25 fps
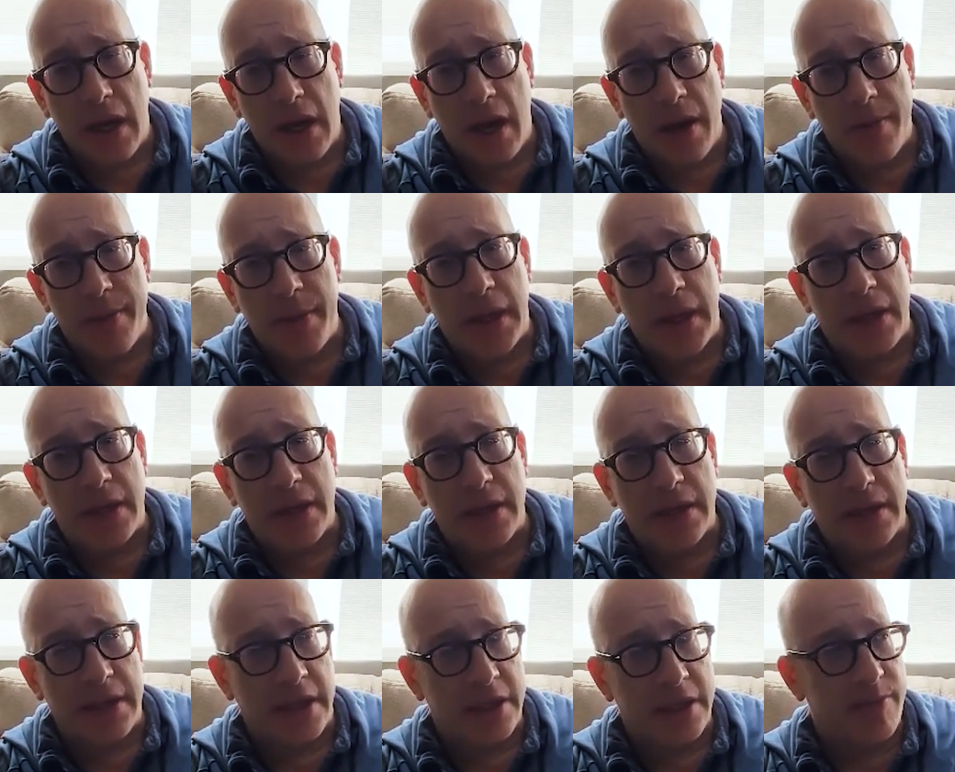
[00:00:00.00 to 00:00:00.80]
I mean,
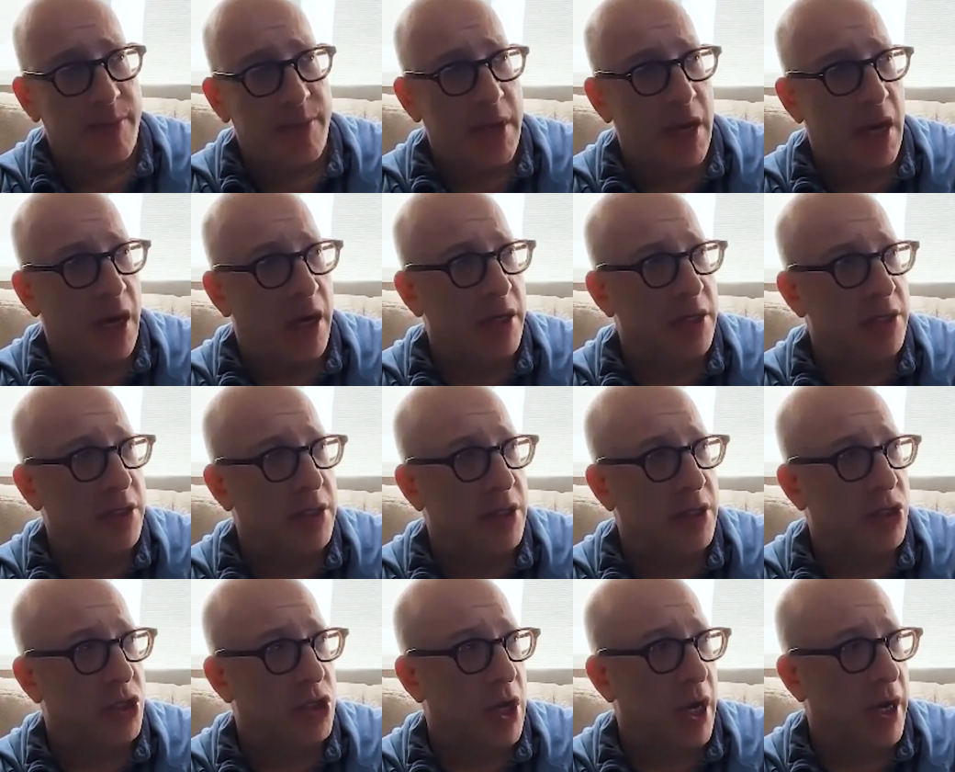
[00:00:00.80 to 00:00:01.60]
let's be honest,
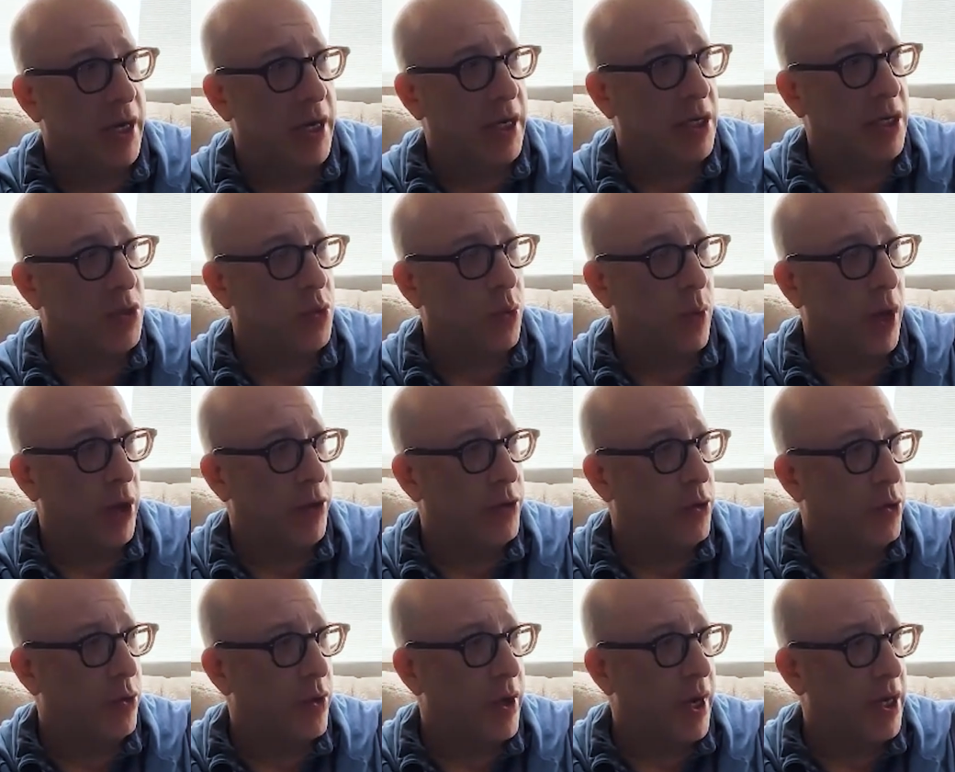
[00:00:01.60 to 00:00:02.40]
the Chinese
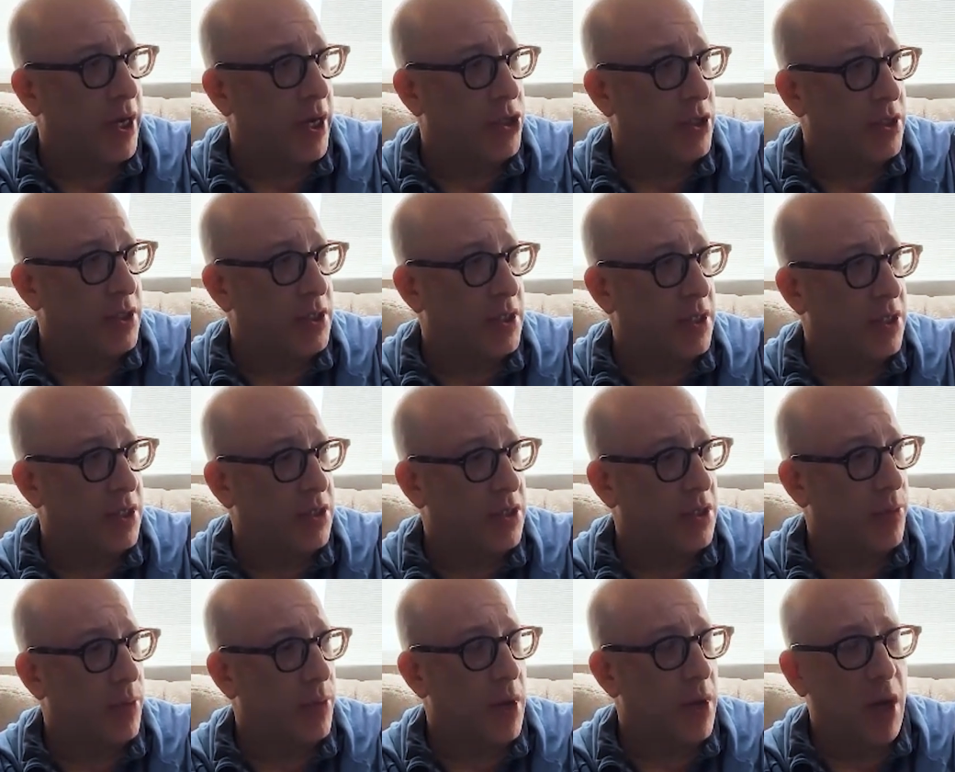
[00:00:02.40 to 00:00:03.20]
wealth creation
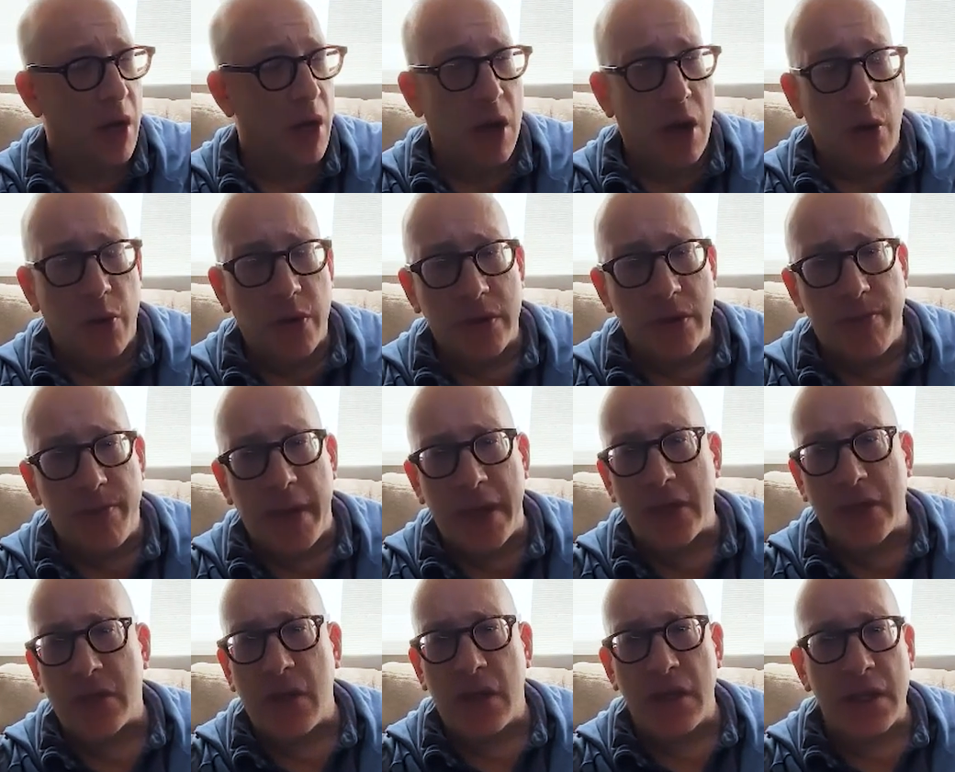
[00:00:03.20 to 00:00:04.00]
system was
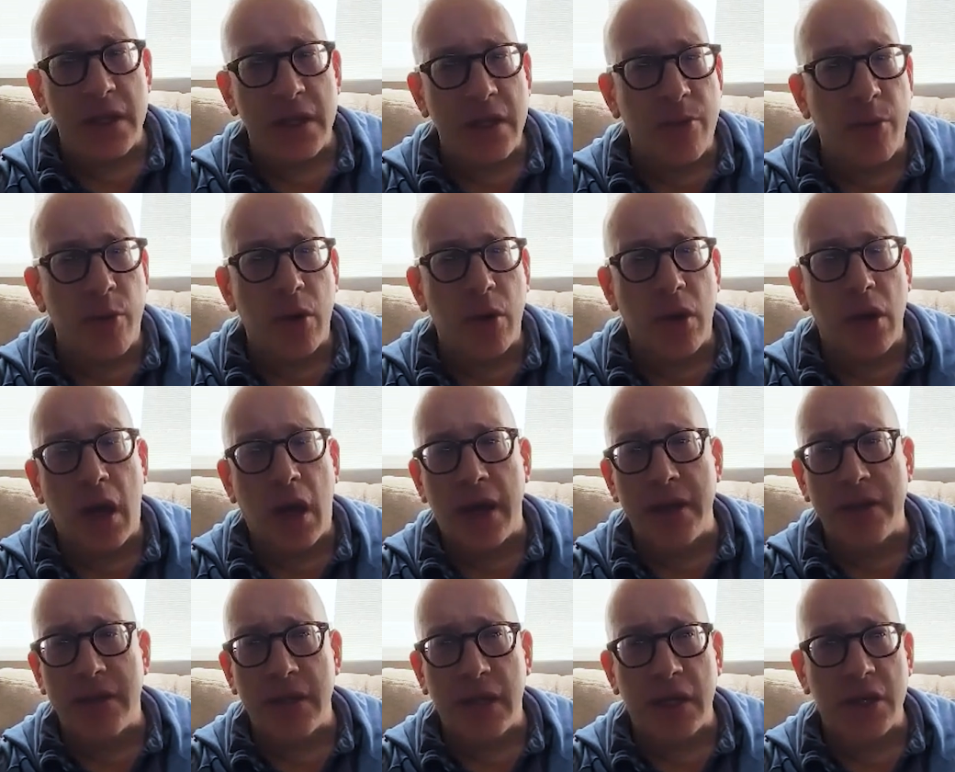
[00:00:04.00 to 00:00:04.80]
based on
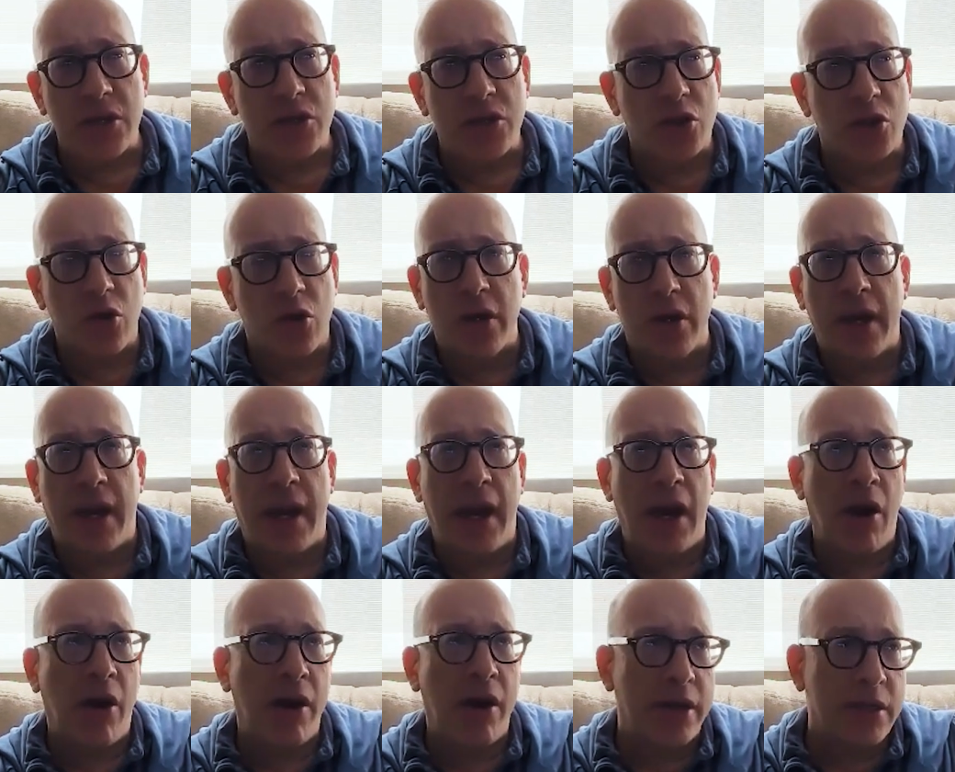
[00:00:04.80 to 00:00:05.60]
liberalizing certain
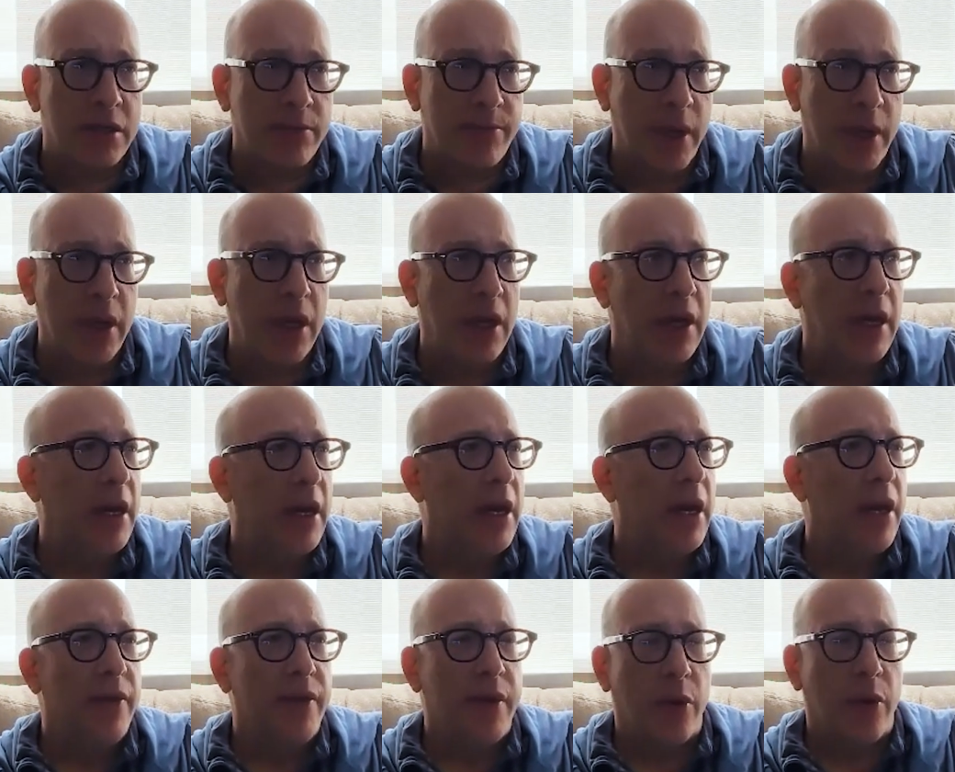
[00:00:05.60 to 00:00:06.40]
areas, but
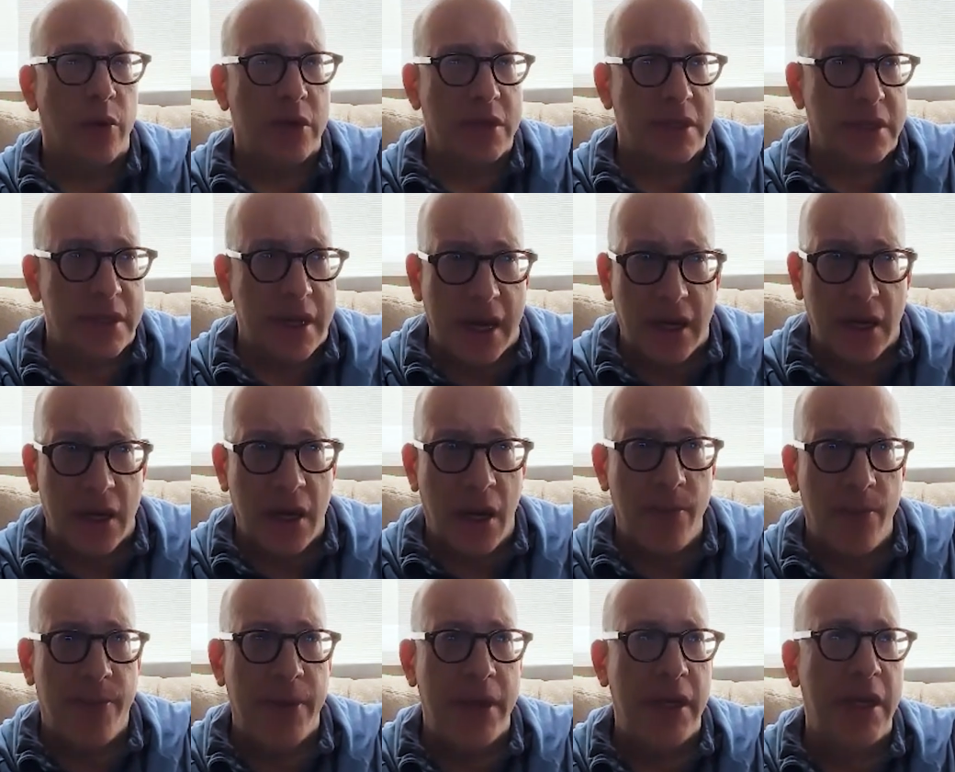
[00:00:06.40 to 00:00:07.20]
there were state
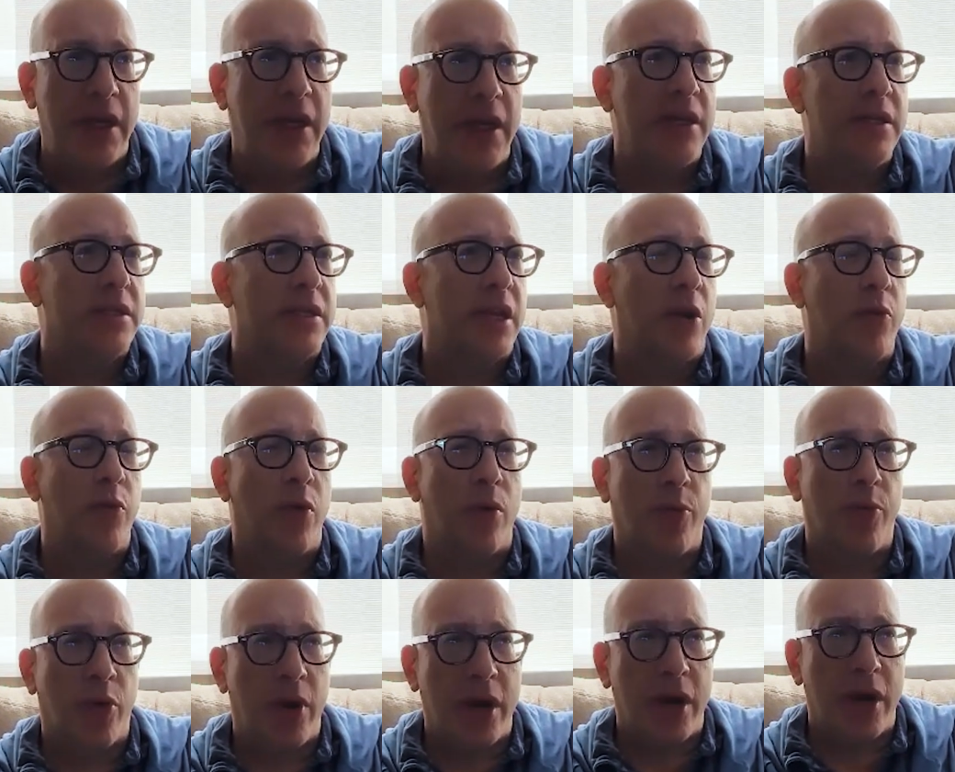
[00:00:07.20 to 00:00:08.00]
companies and
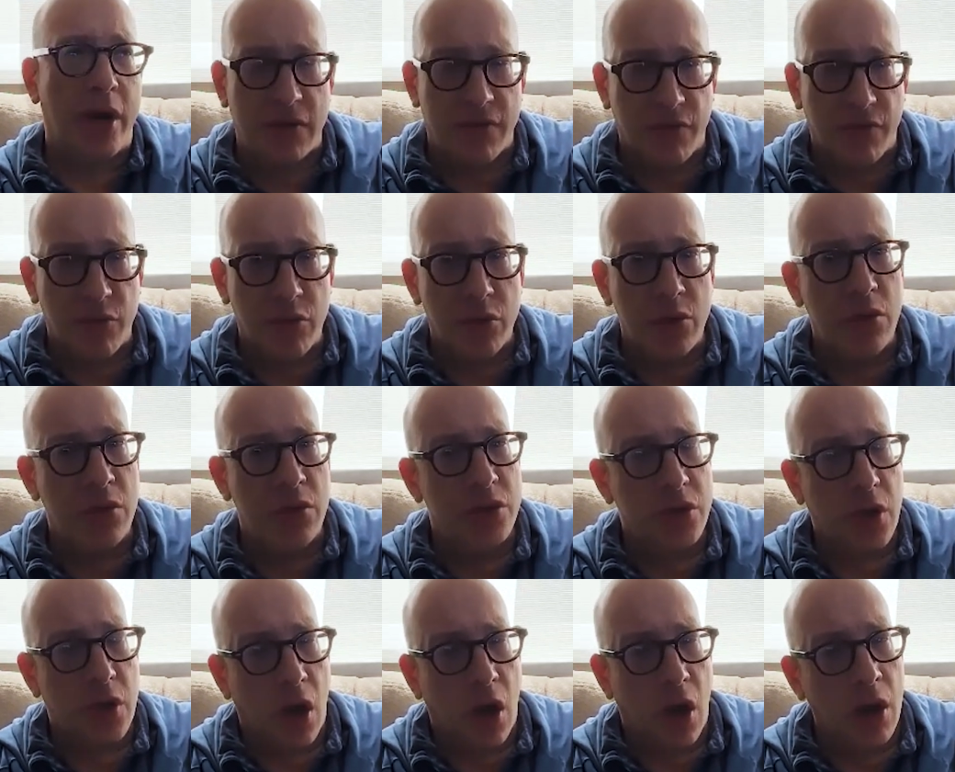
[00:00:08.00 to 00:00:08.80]
repressive
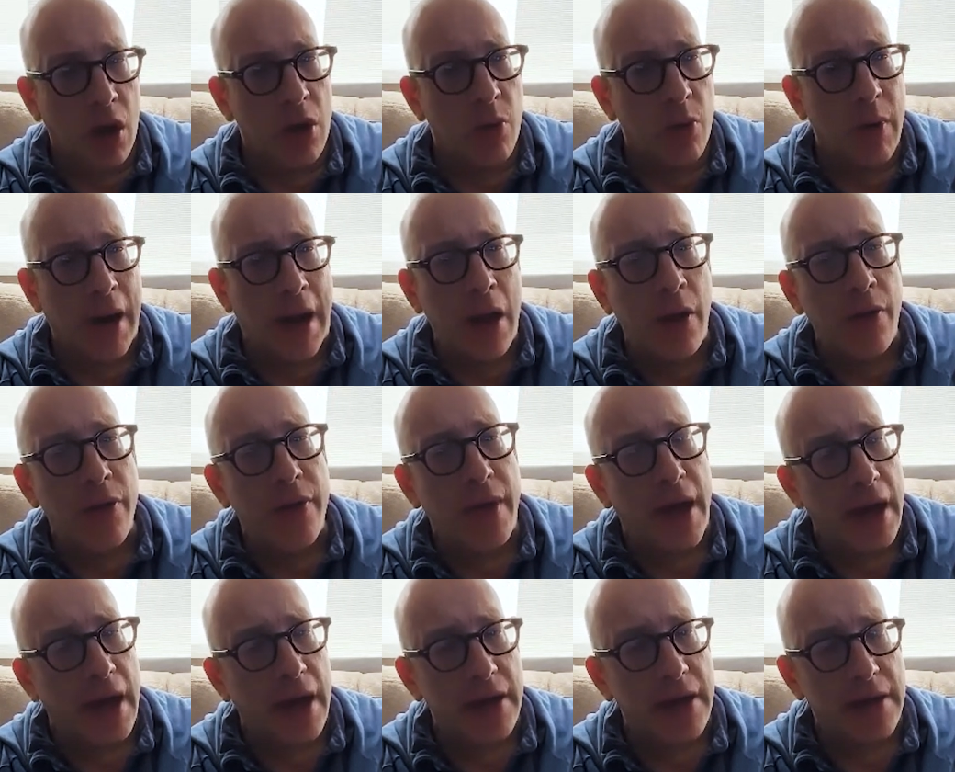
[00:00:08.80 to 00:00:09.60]
rules all around
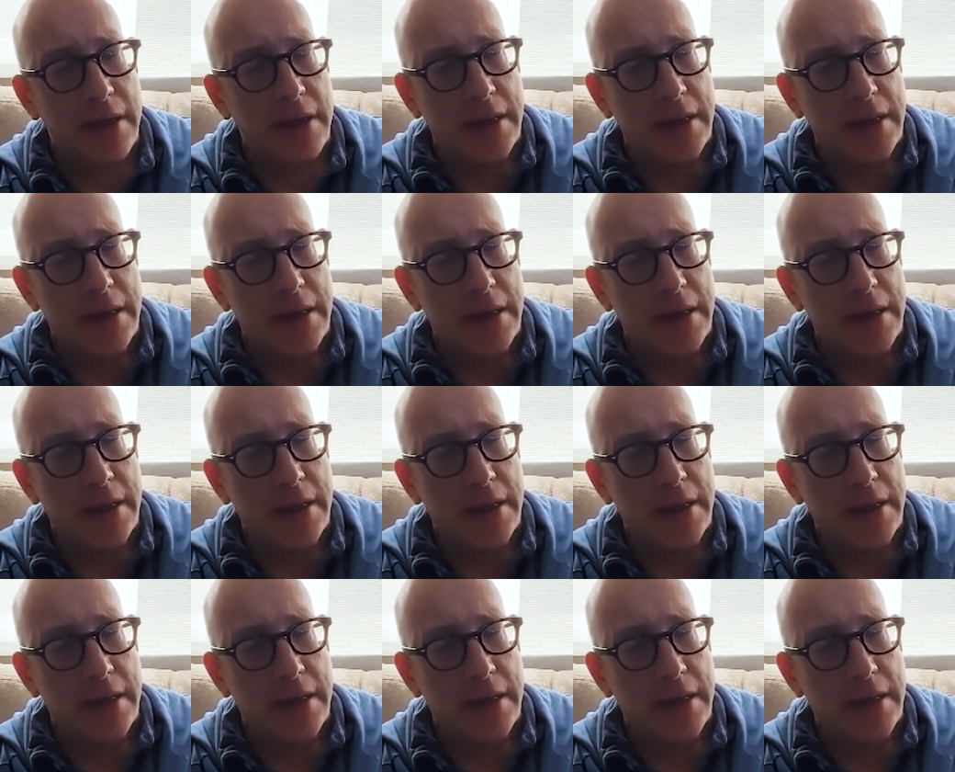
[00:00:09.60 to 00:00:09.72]
that.